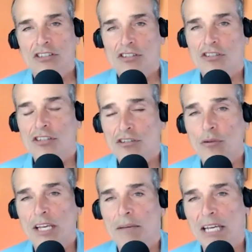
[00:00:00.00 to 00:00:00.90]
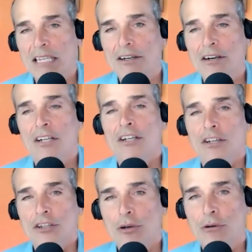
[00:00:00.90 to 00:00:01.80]
Just just so we can be clear, yeah.
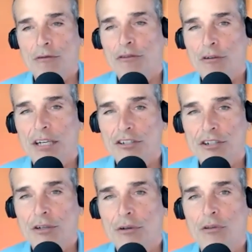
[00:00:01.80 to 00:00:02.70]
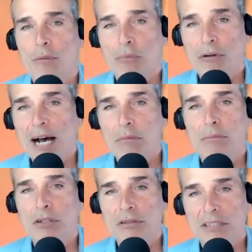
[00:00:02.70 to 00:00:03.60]
you're referring to the
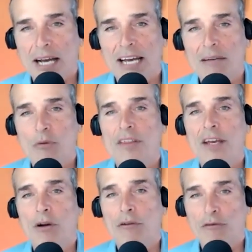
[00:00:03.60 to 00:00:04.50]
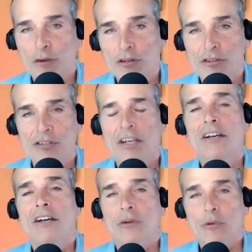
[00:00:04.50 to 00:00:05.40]
probable time when they were first
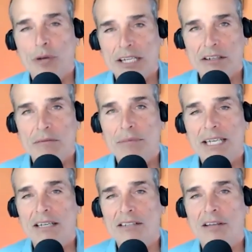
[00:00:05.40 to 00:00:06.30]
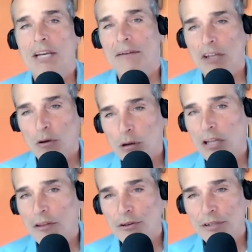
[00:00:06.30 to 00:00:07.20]
written because then we have the
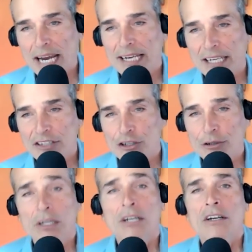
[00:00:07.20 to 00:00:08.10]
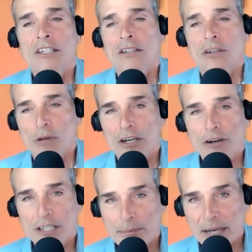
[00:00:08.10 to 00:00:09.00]
whole other dating issue
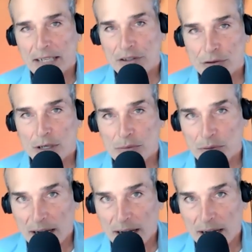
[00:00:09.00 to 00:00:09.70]
regarding the manuscripts,